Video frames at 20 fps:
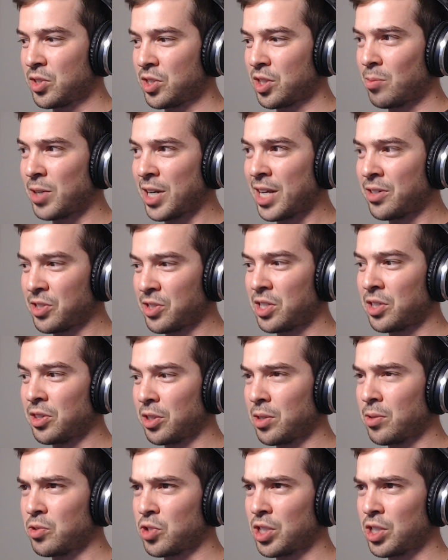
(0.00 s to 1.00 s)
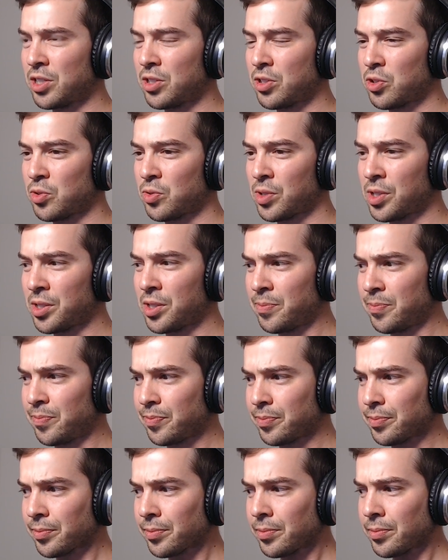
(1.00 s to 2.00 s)
someone else in the coaching industry
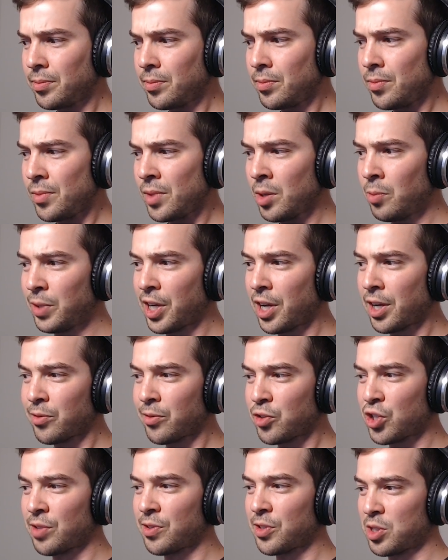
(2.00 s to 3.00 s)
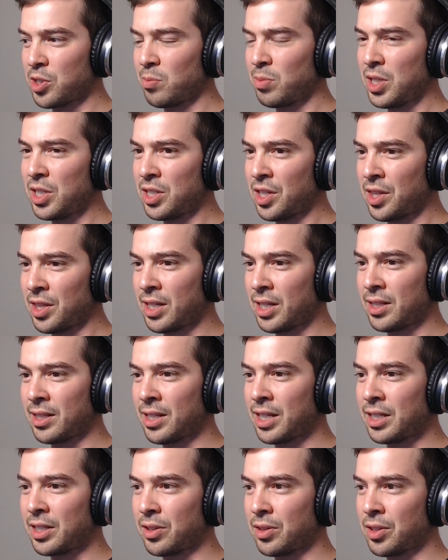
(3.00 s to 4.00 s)
we kind of share this opinion that
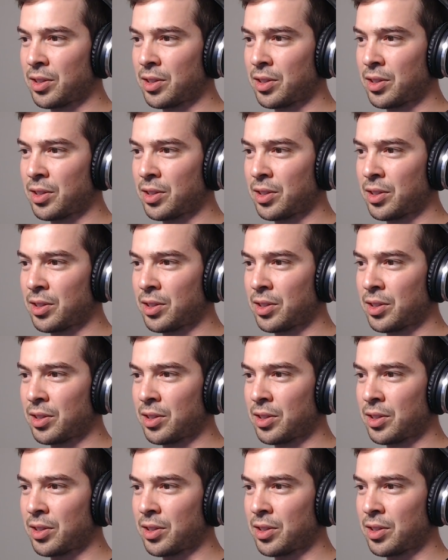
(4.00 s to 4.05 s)
like